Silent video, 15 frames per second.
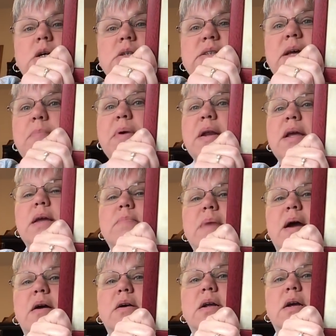Somebody
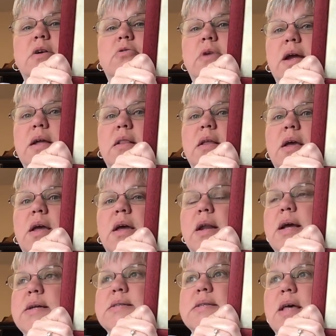admired it greatly,
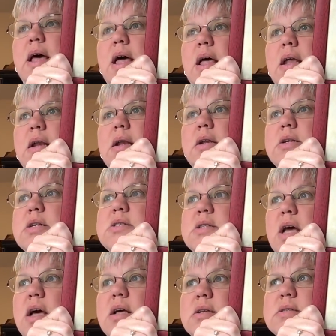and I said,
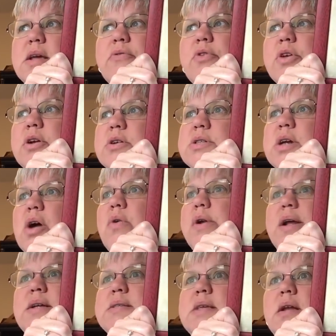just several years ago,
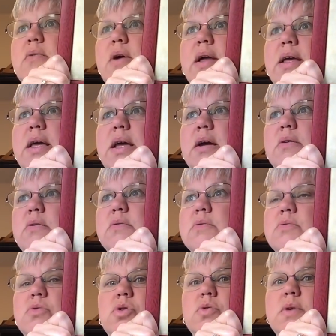and I said, well, I can't
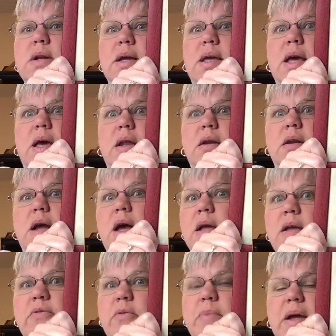do it again.
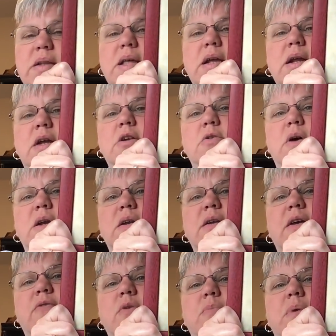Even back then I knew I didn't have